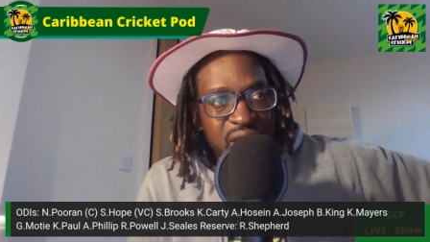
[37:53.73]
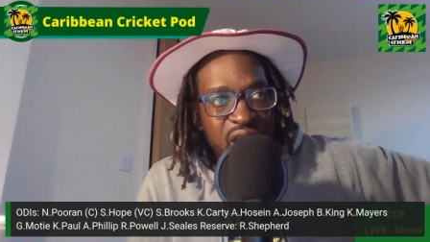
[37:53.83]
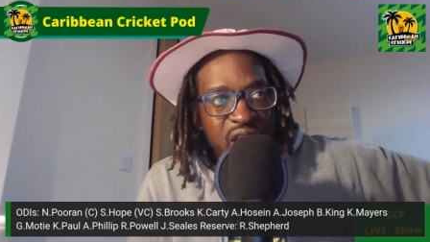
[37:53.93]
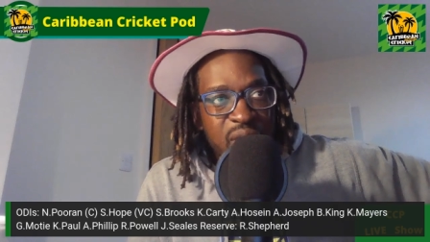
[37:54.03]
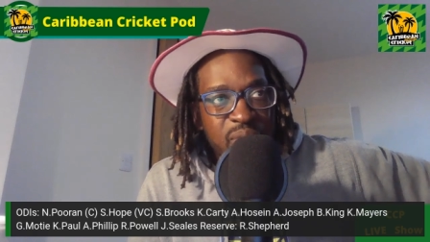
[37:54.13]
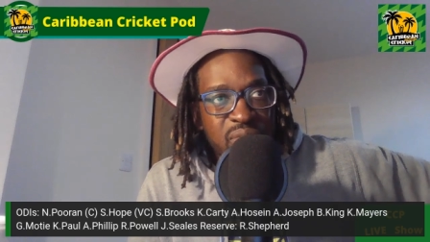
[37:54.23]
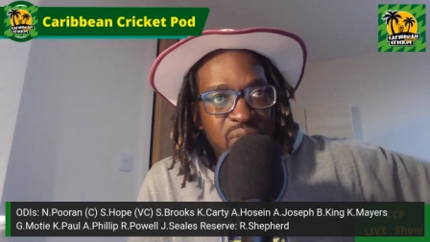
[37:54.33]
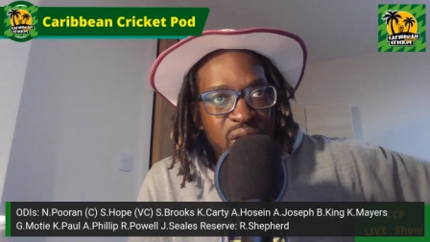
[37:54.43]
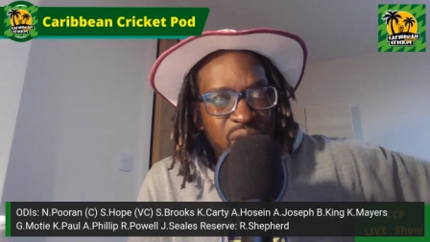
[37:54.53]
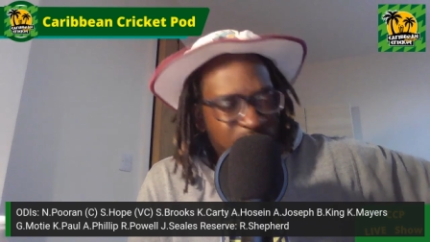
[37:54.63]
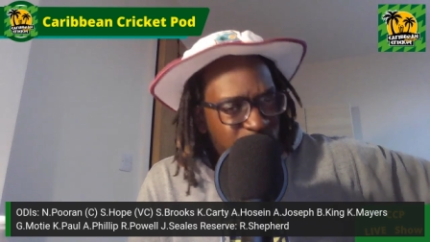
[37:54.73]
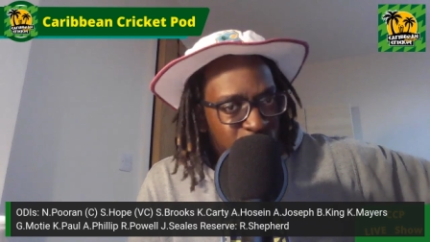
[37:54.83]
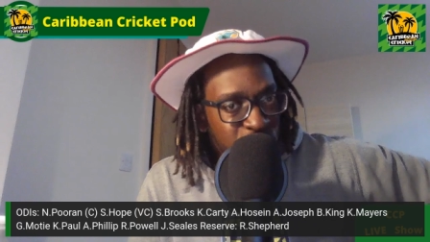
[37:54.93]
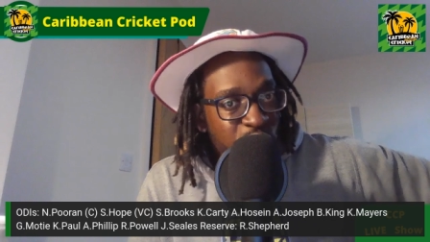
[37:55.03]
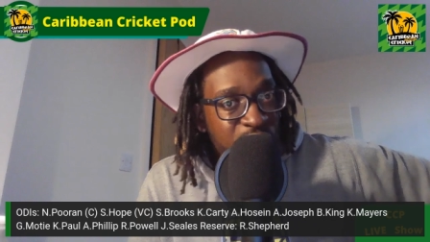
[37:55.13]
Um,
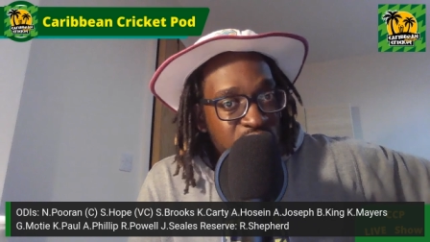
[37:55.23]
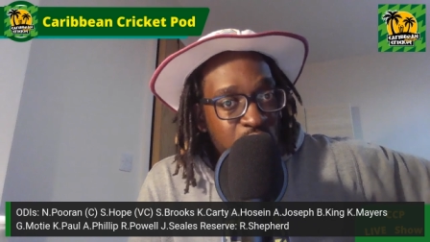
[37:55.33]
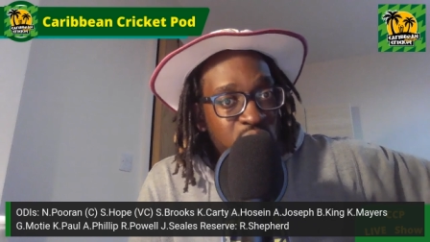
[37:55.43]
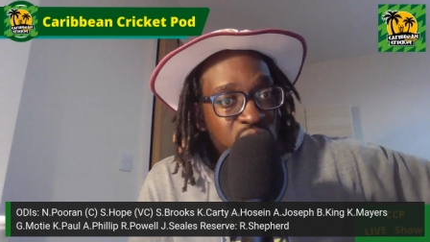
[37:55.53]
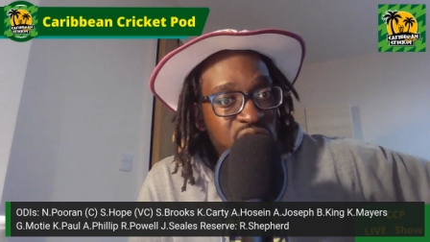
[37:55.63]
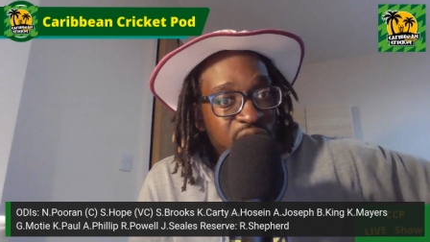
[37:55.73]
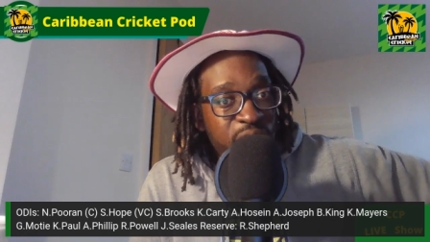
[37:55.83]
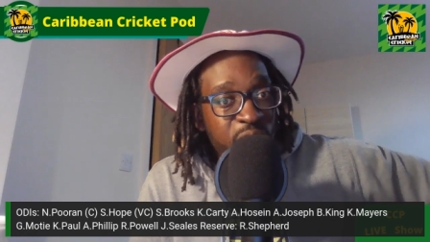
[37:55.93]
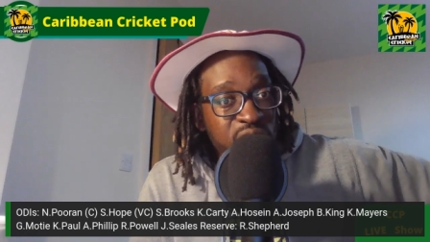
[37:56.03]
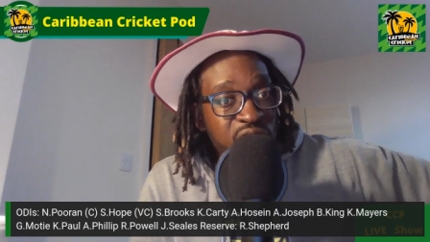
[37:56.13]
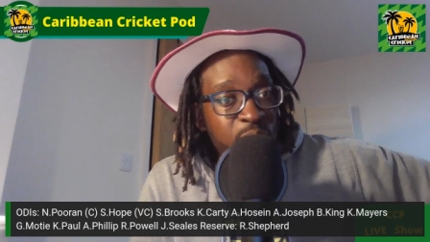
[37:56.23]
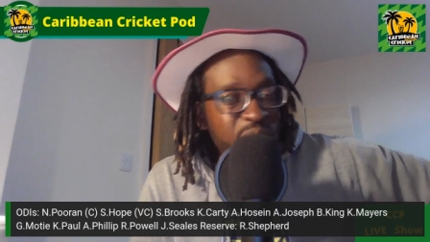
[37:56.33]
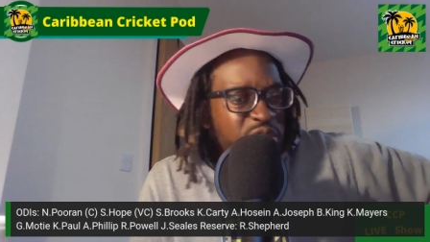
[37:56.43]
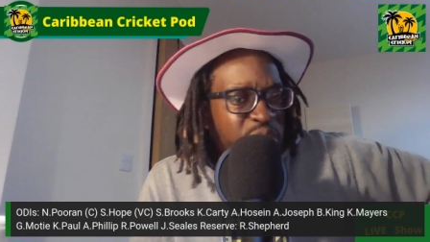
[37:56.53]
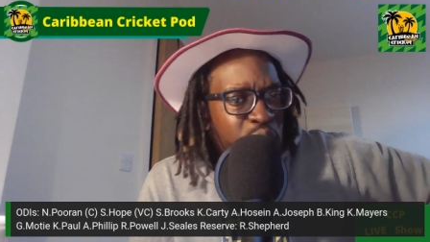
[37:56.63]
Bonner, I know, got sick, for example.
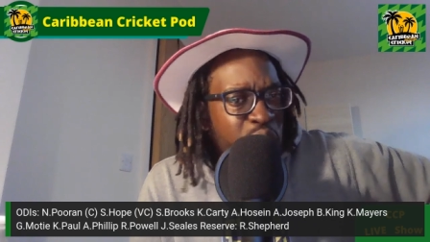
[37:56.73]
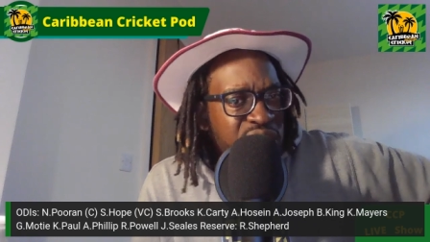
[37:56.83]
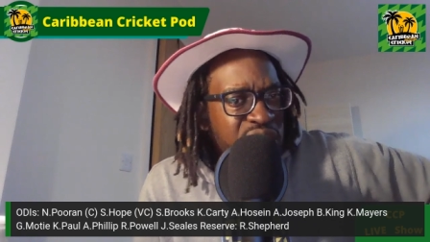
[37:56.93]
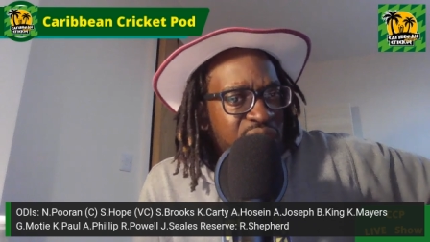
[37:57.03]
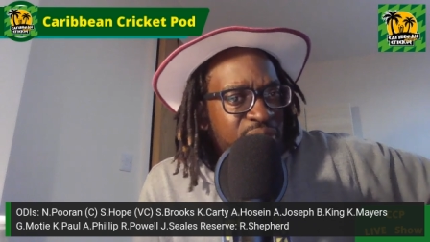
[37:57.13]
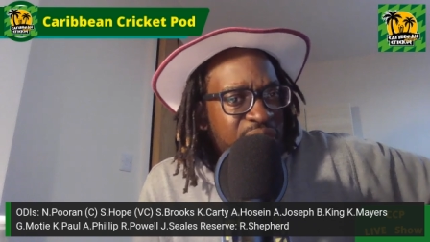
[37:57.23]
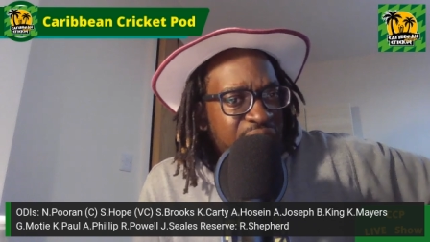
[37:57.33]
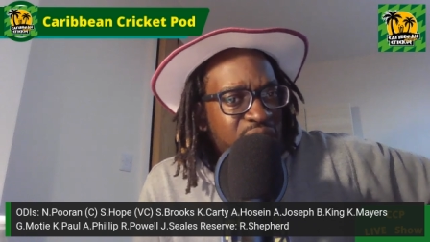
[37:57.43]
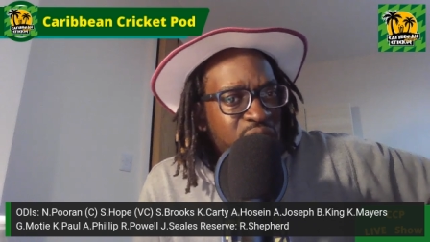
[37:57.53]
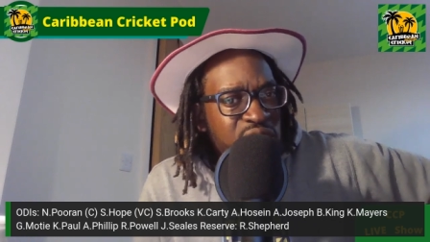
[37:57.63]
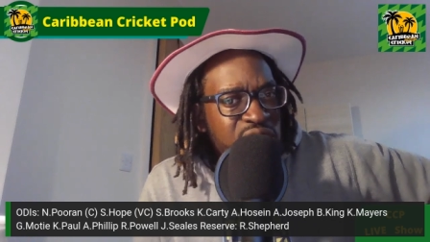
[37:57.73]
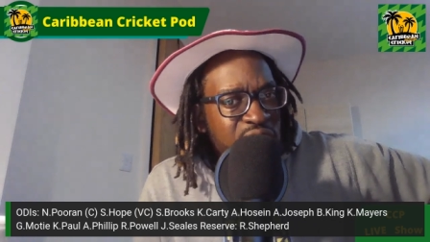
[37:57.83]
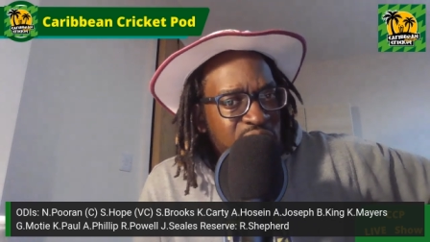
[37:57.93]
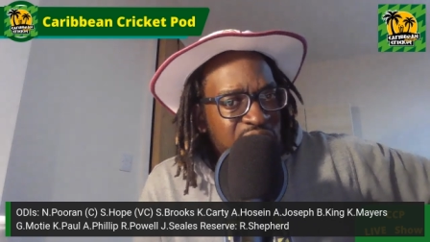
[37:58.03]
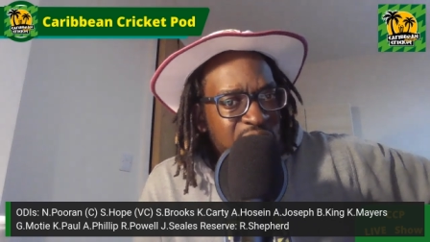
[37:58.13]
That's why I'm questioning if King got
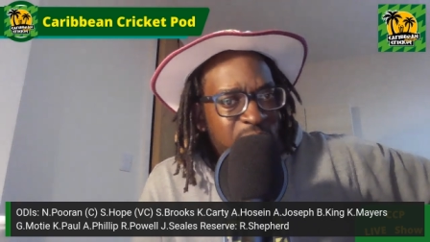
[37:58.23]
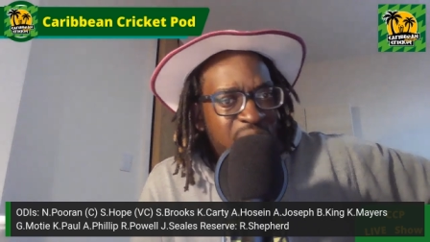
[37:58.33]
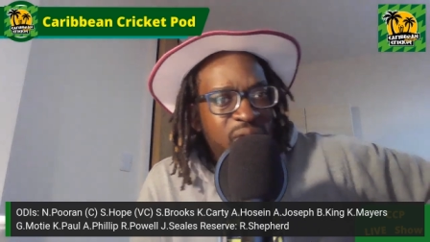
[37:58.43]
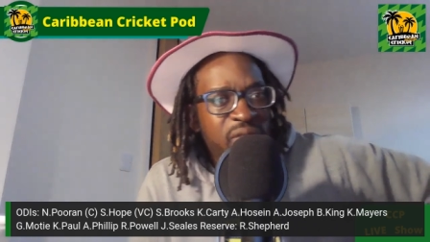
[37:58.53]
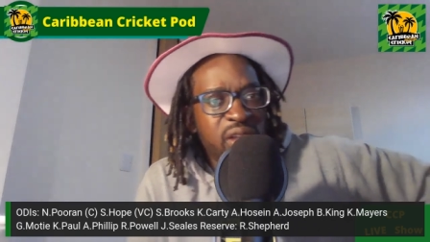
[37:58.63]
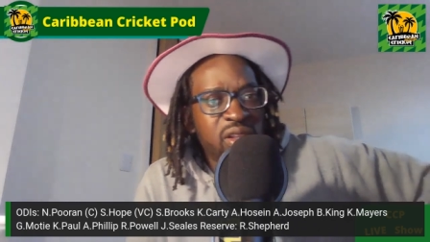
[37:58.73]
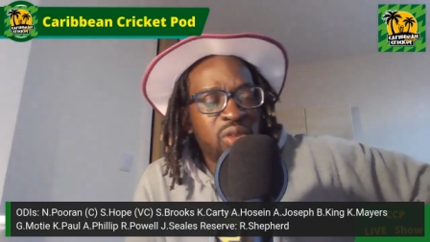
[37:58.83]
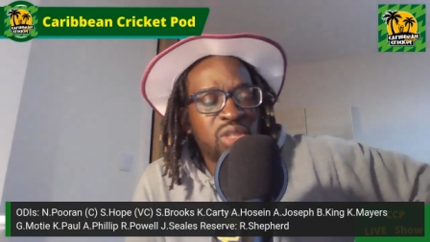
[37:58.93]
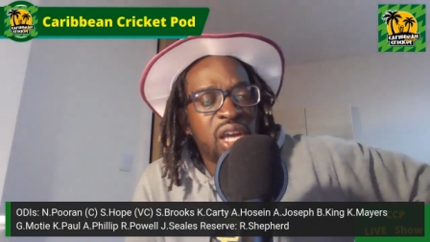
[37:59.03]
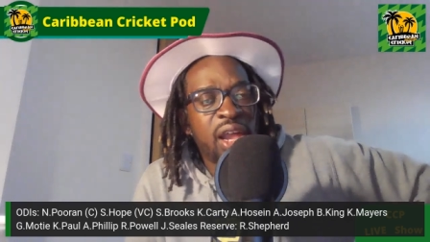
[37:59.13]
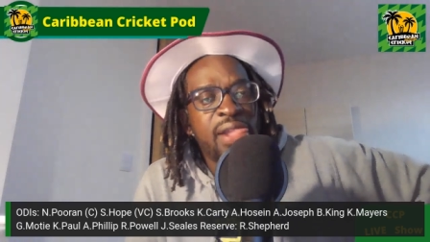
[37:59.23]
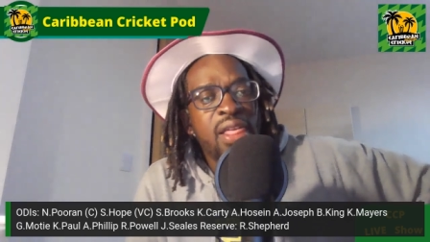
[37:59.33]
sick because he didn't play the final ODI.